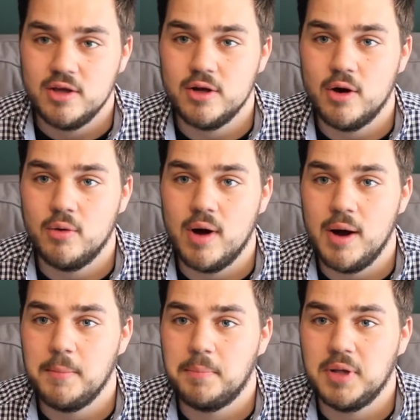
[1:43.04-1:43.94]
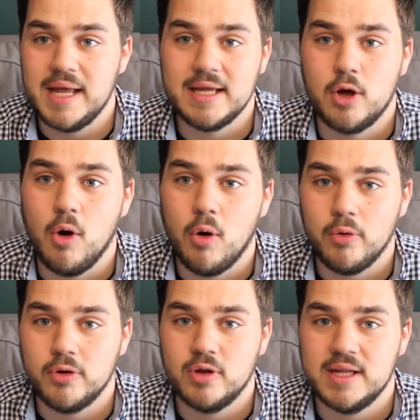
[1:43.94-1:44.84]
you know, plated
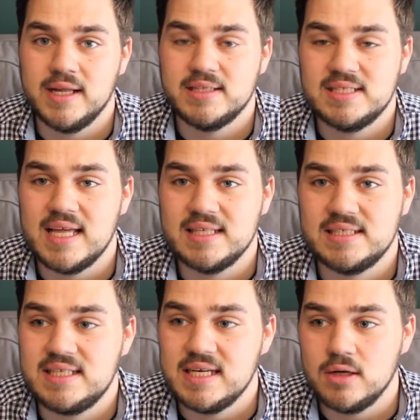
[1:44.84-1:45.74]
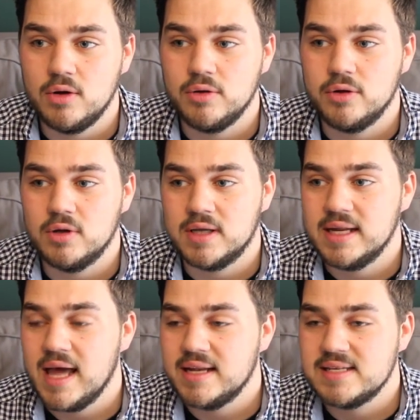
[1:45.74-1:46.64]
gold, you're looking at stainless steel, you're
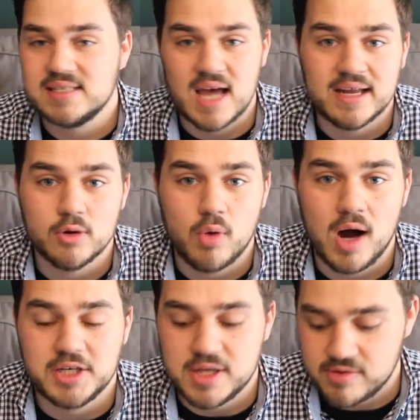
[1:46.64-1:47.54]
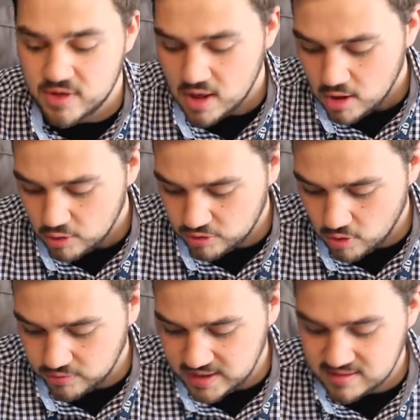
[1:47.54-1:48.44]
looking at designer watches.
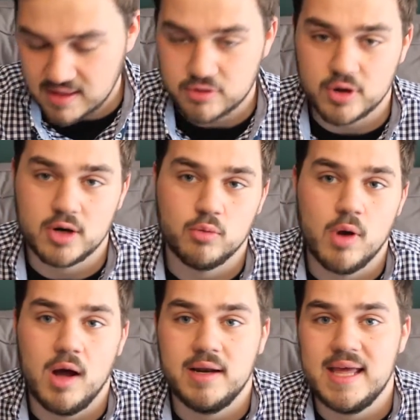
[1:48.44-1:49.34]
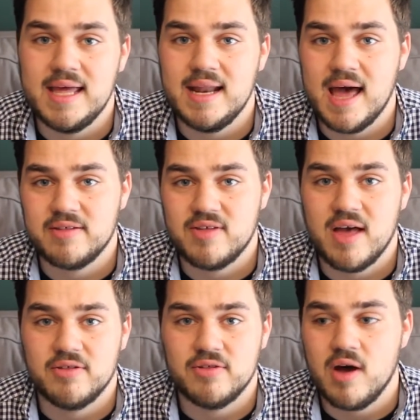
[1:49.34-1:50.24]
So these things are going to run in
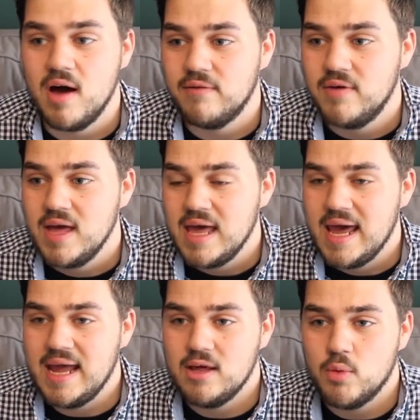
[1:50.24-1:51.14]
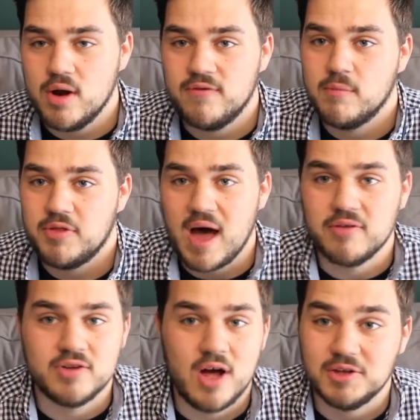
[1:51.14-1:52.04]
excess of anywhere from
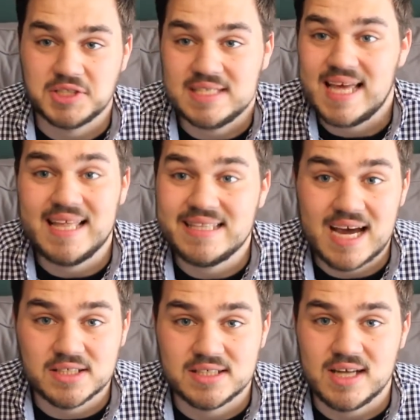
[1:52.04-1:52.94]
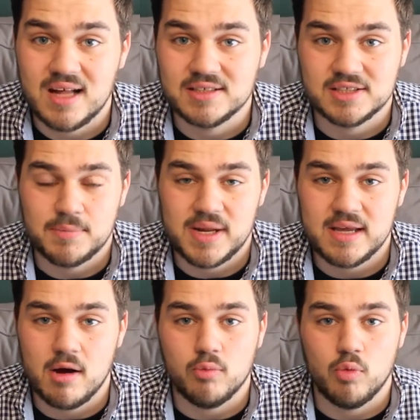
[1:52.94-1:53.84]
$1,000 to $10,000
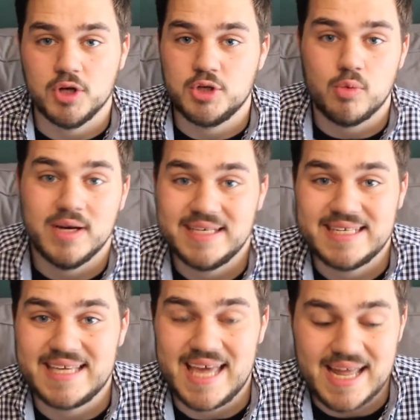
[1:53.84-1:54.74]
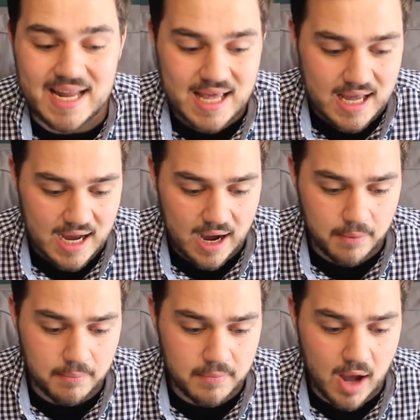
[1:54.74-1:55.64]
depending on what you wanted to get.
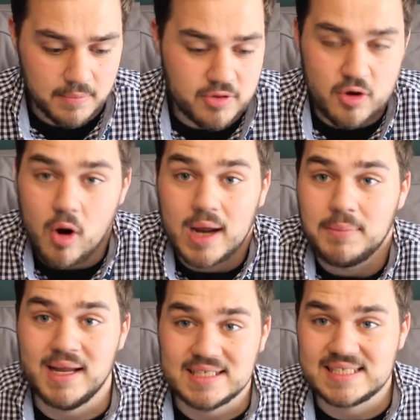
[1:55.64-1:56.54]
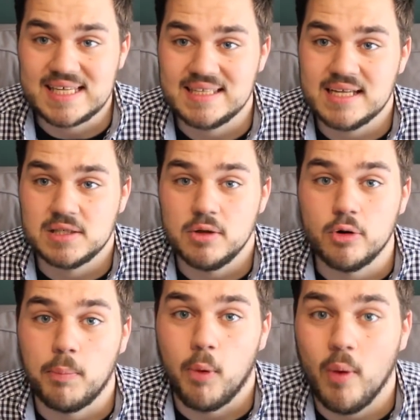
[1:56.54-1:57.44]
I'm sorry, but I just think that's a
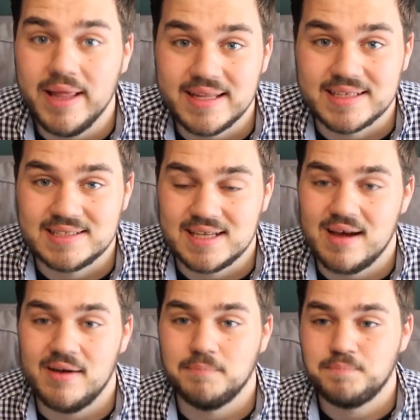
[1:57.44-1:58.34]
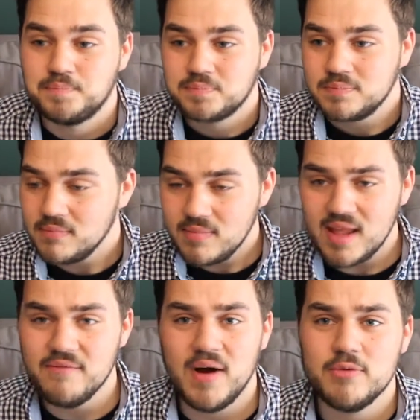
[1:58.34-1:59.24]
little pointless. If
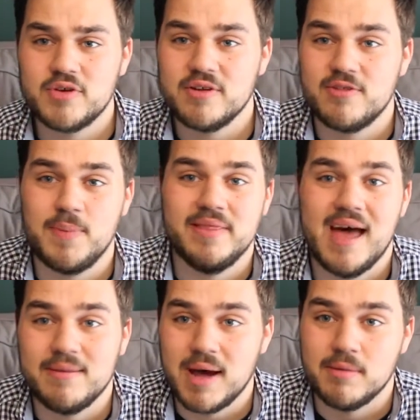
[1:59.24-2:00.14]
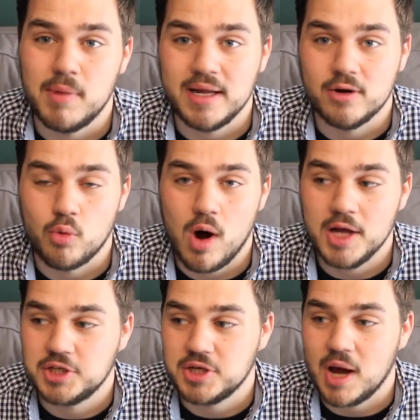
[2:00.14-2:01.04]
I was going to spend that amount of money on a
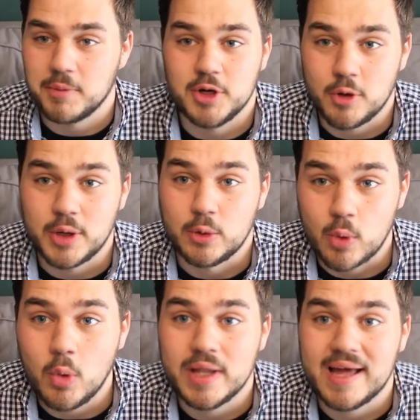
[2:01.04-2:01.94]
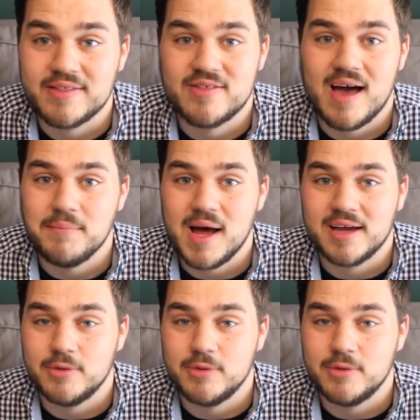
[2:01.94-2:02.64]
watch, I'm going to go get a Rolex. I'm not